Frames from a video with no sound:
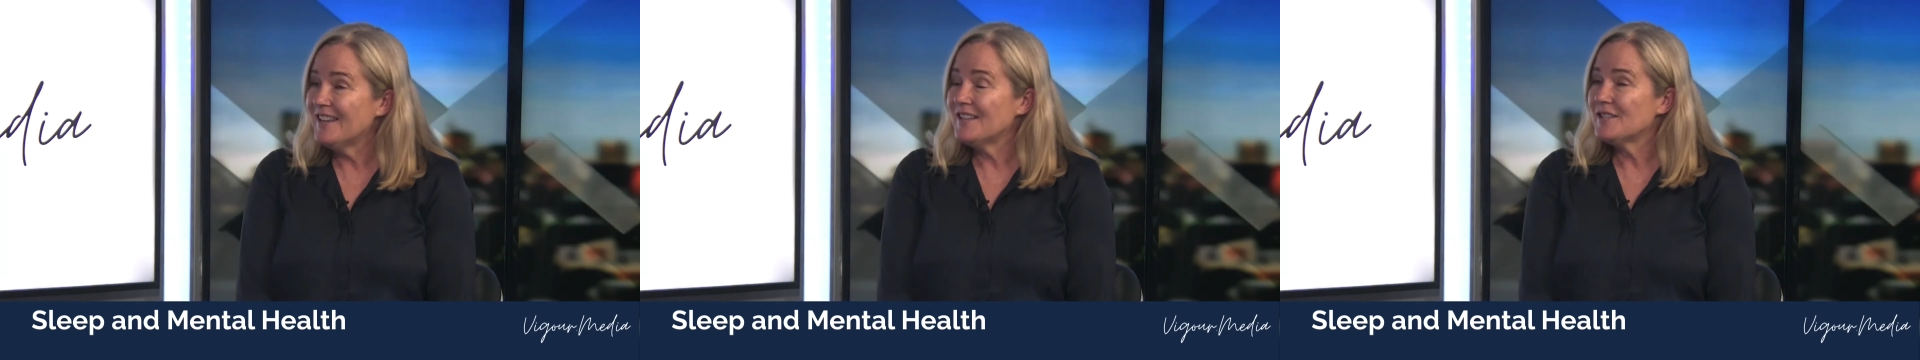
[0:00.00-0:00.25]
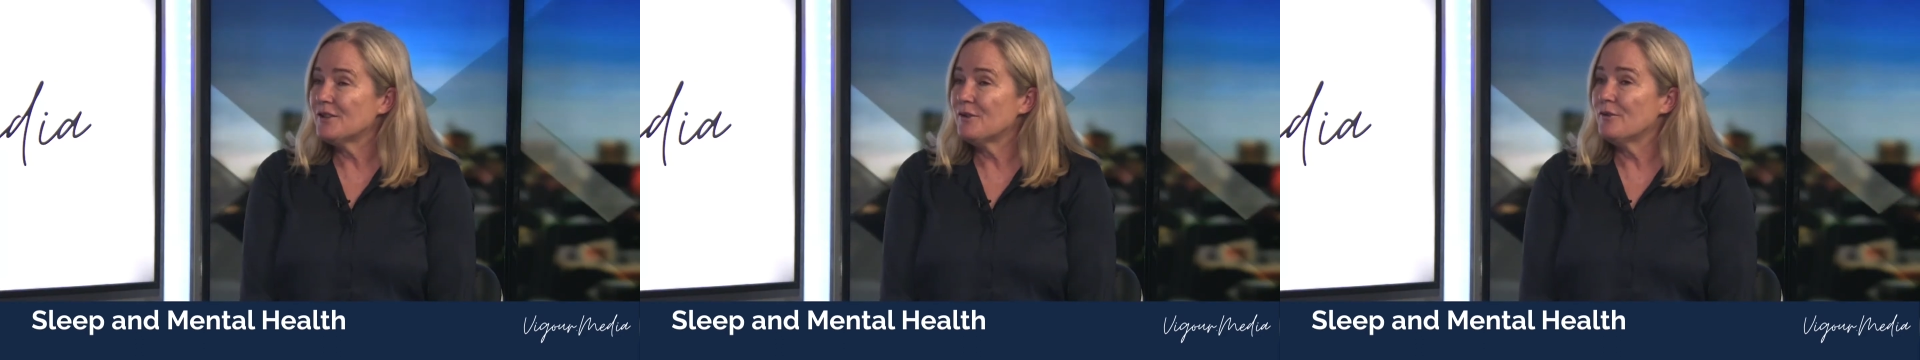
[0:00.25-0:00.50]

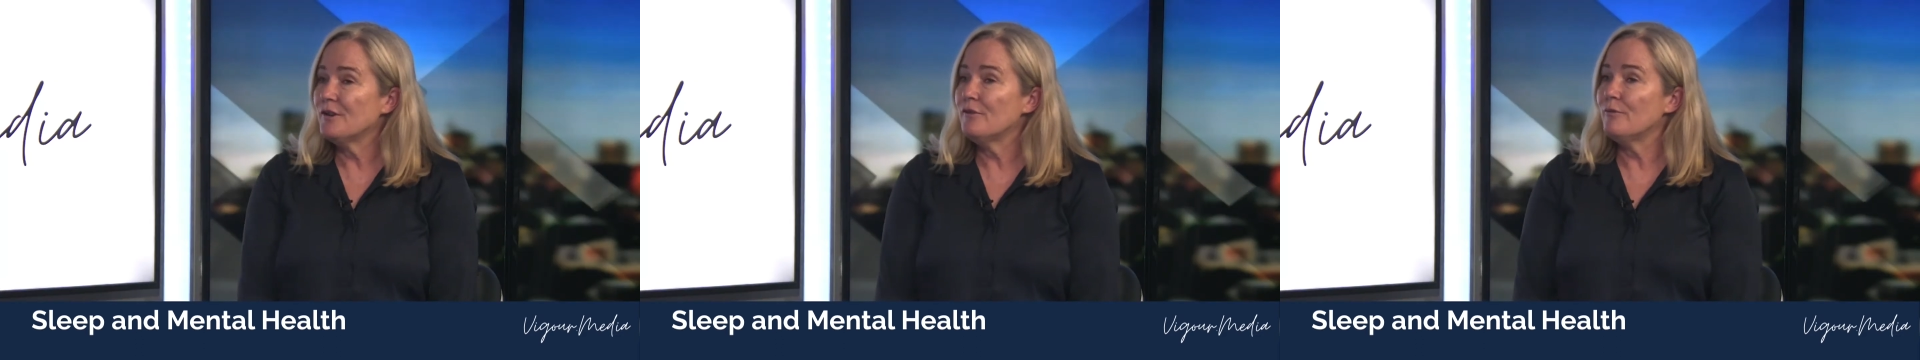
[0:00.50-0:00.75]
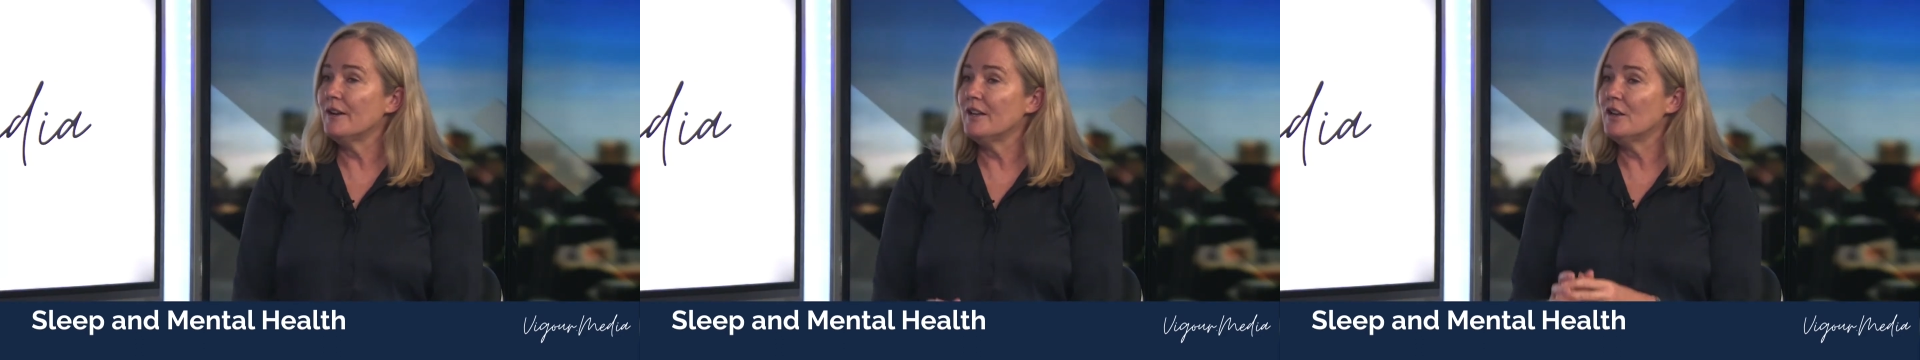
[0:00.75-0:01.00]
So
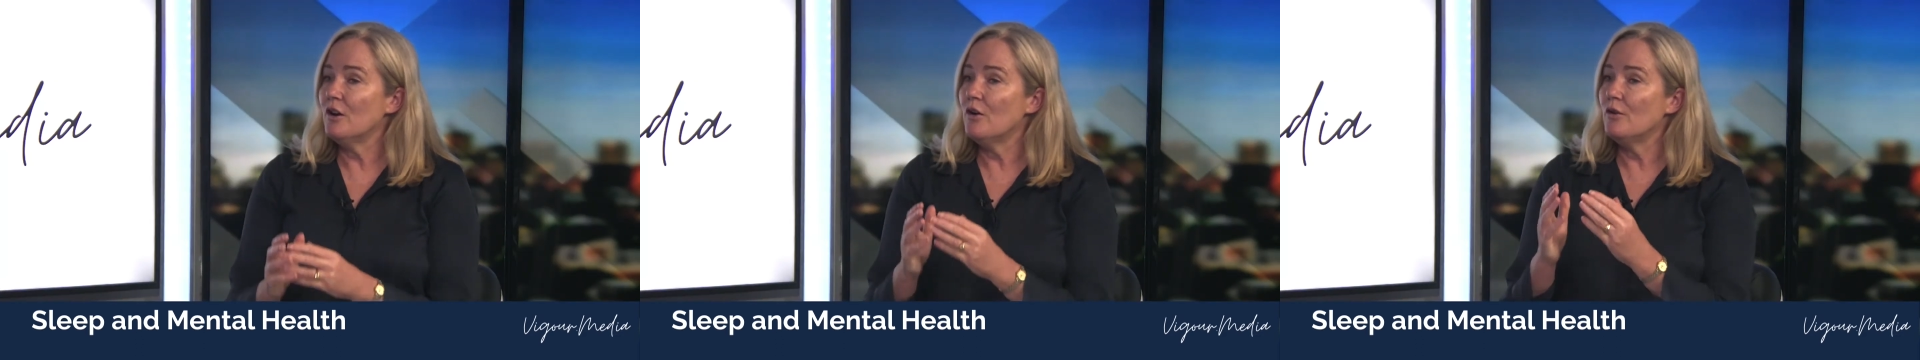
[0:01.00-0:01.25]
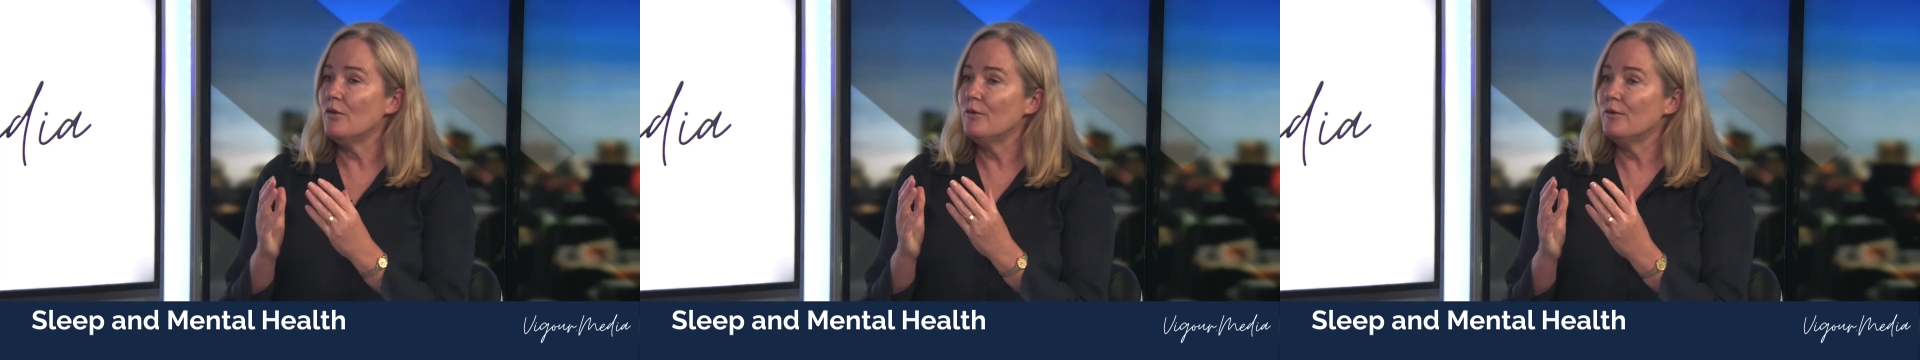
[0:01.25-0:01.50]
if we
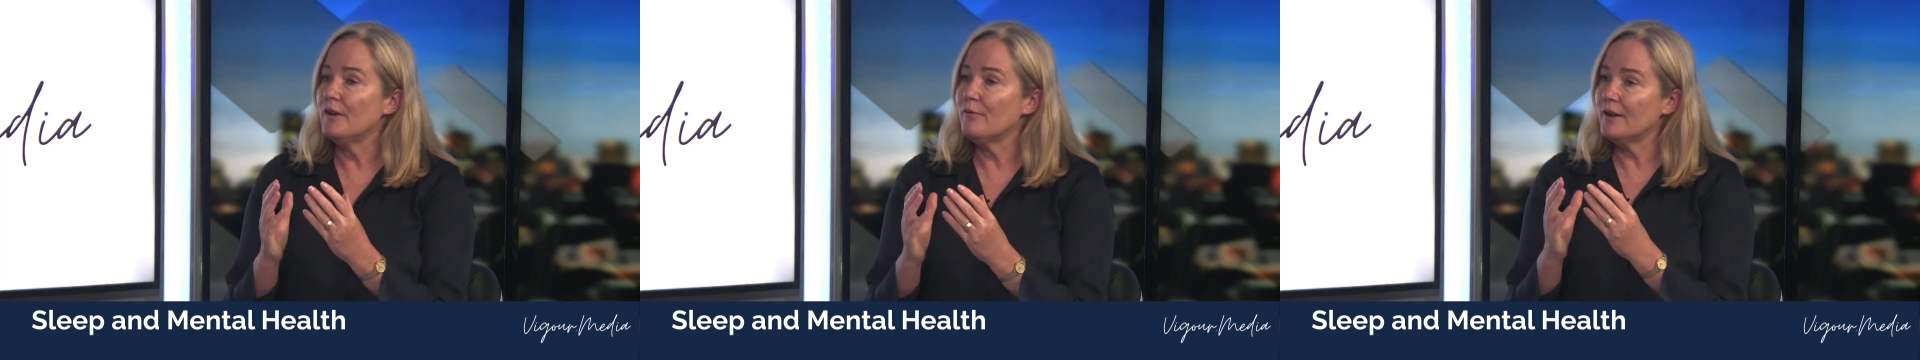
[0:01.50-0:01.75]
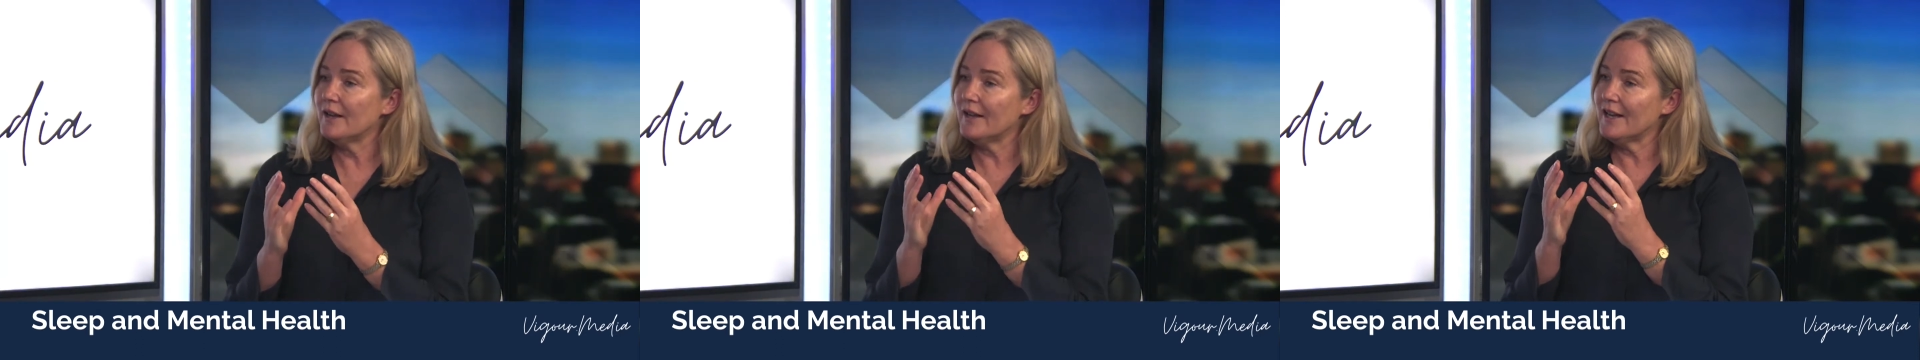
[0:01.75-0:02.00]

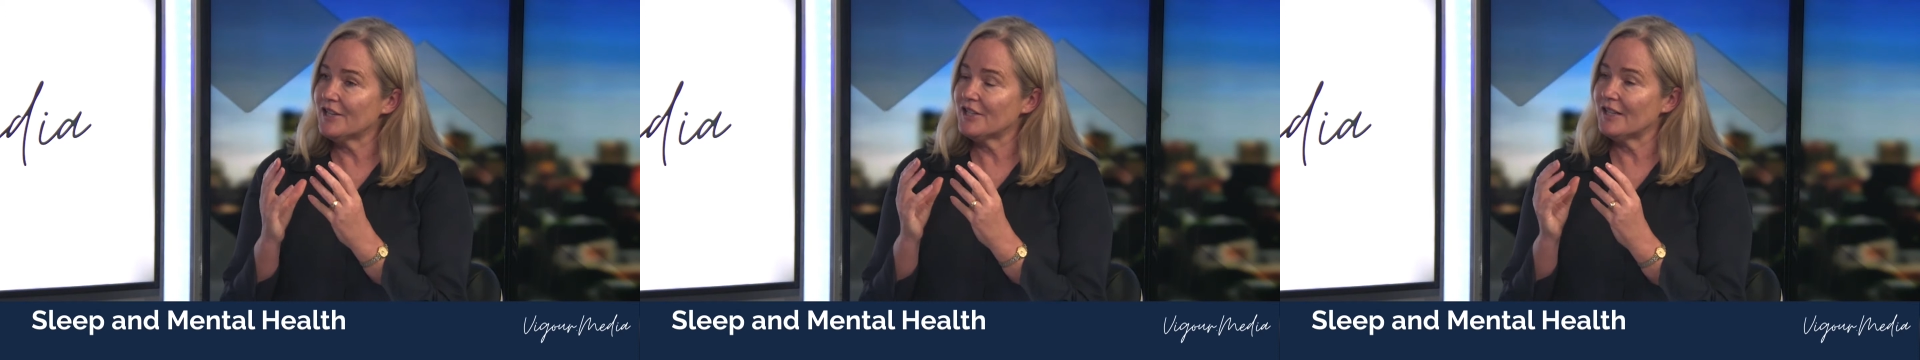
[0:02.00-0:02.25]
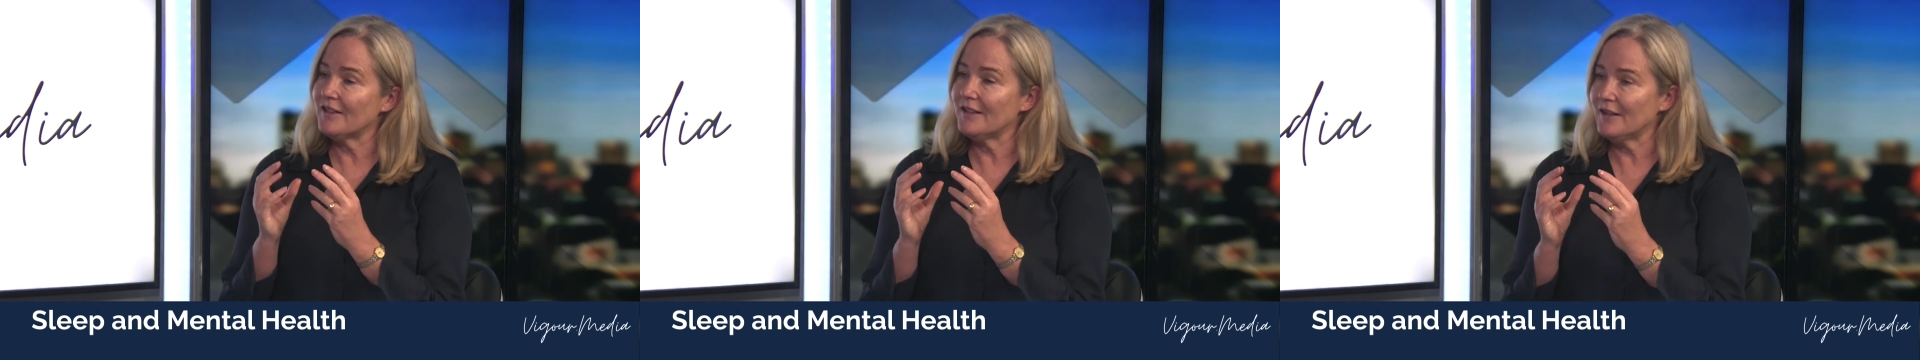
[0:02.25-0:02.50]
can
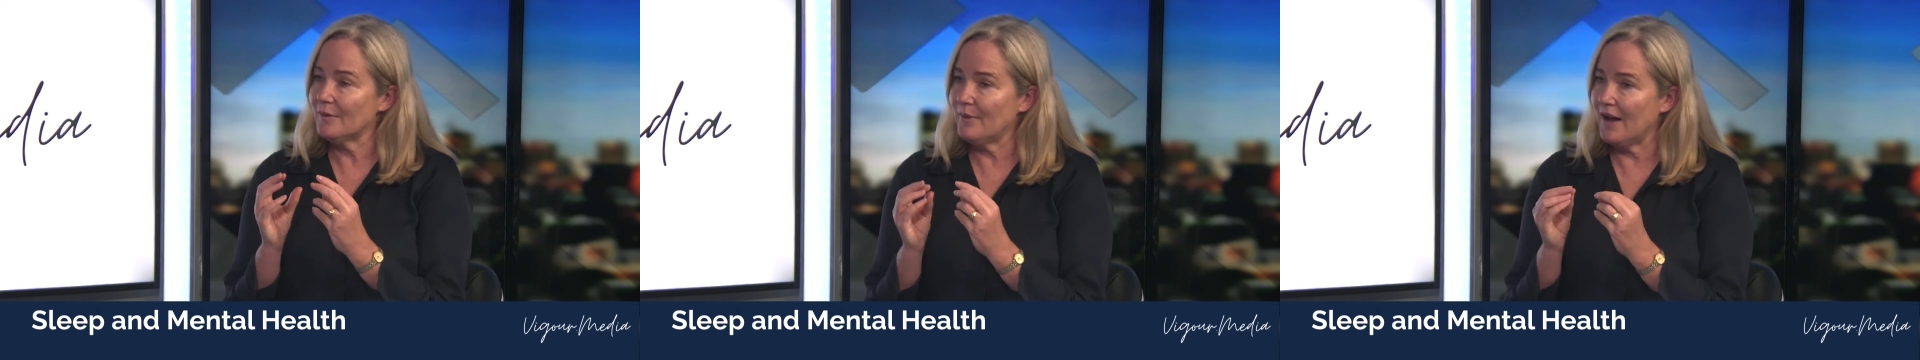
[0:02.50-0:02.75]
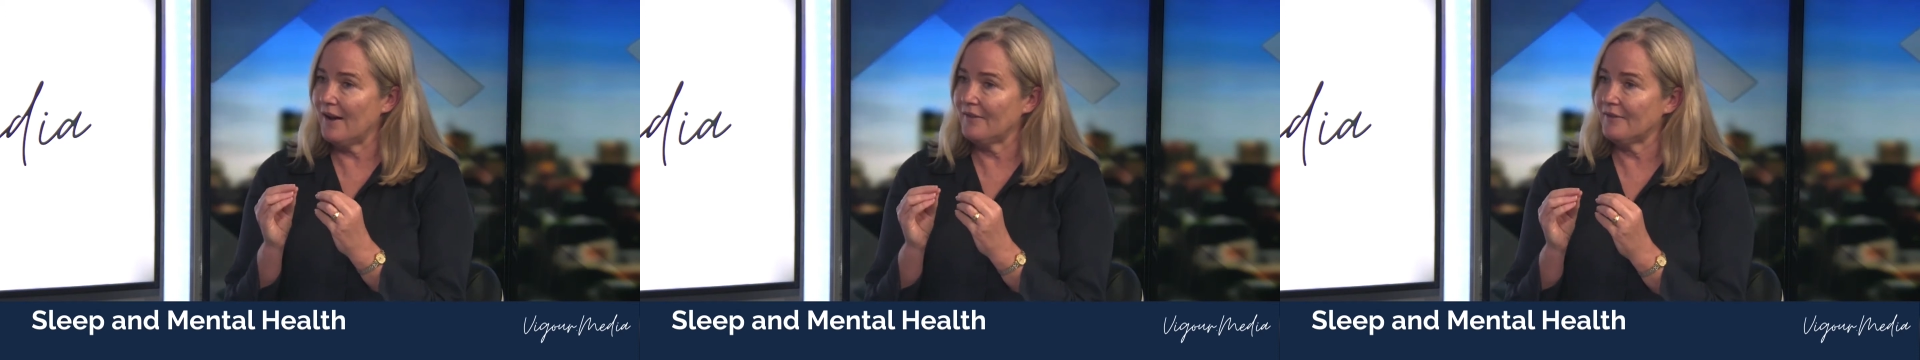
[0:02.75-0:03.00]
actually think
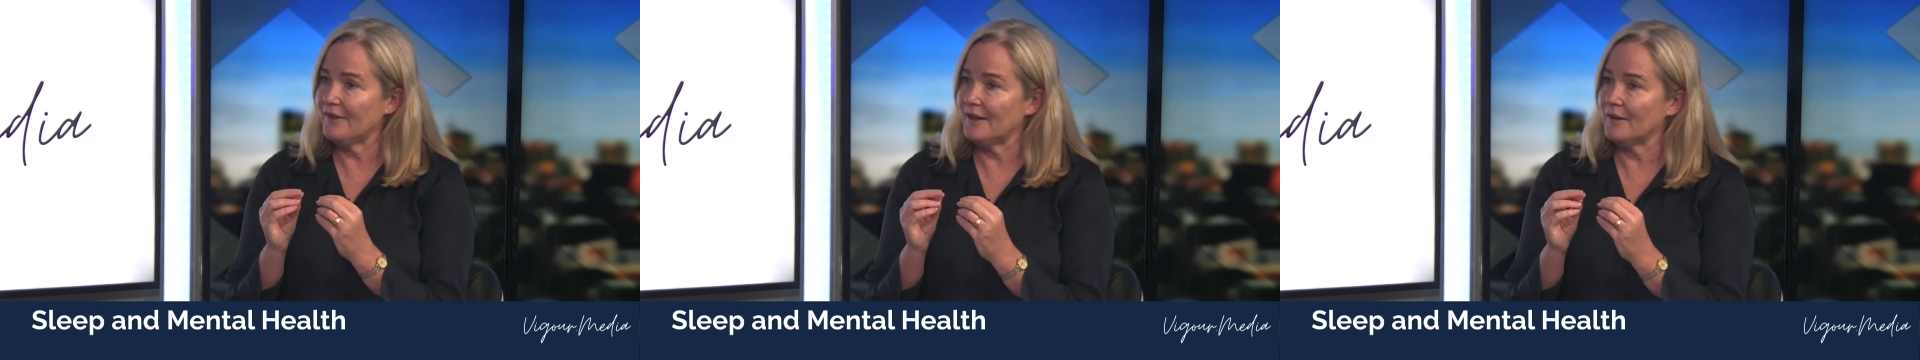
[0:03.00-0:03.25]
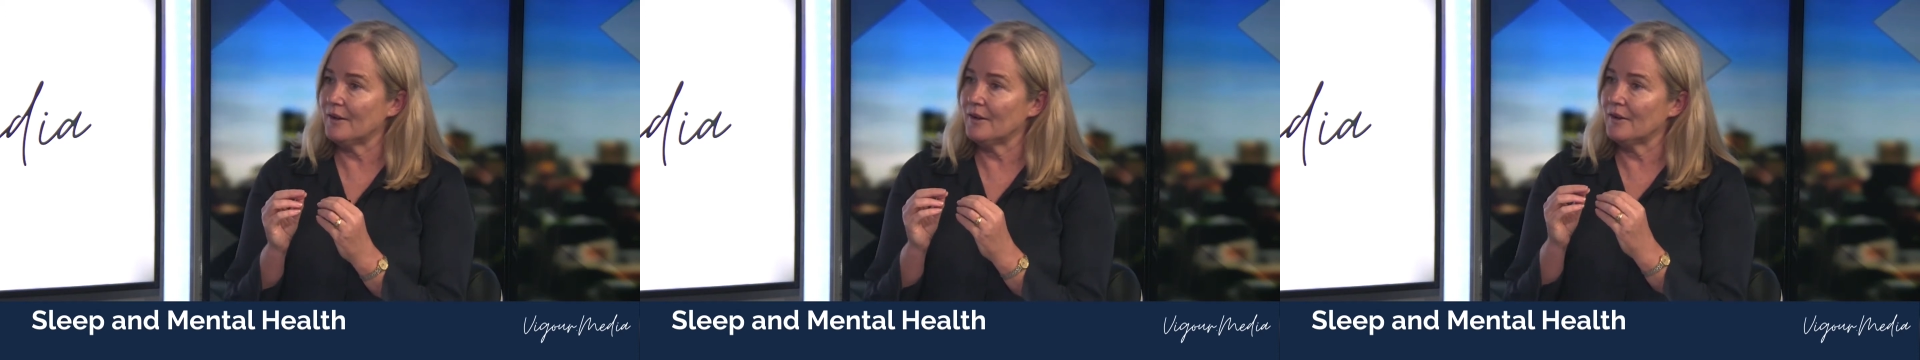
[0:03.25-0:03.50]
about
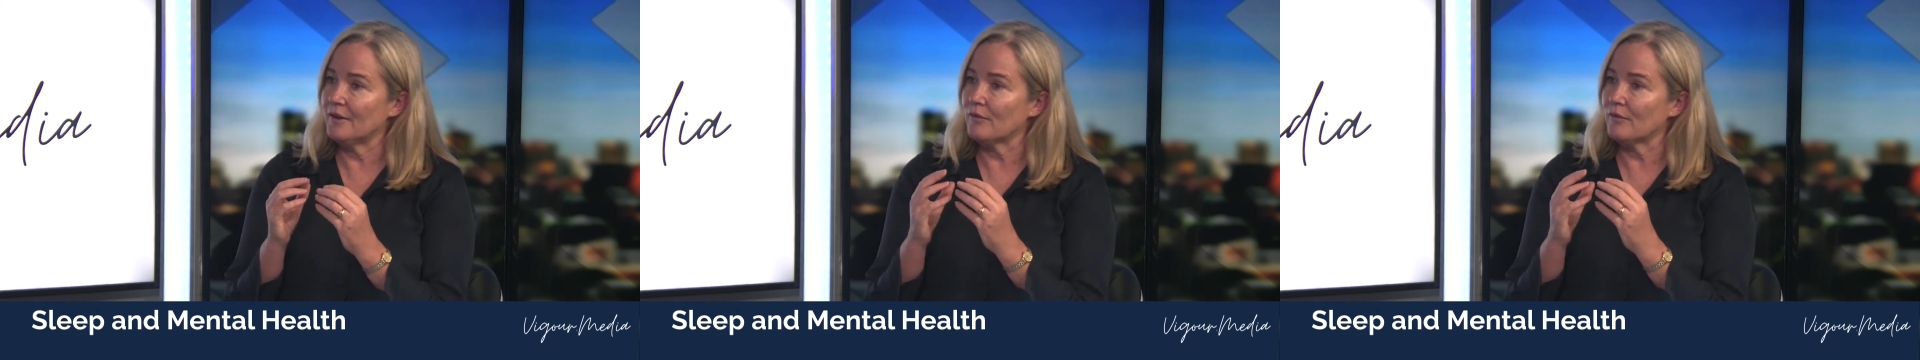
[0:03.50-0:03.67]
the